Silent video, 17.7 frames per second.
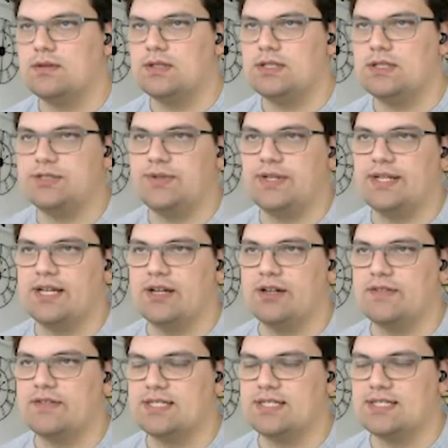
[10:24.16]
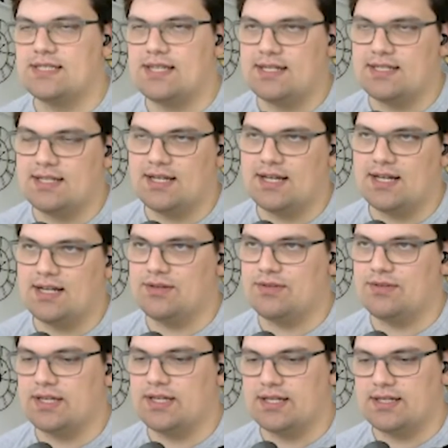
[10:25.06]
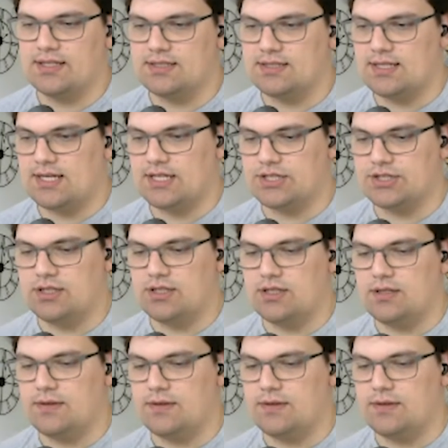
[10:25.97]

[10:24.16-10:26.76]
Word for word: He's reading out if this is Sente. I don't think it is, actually.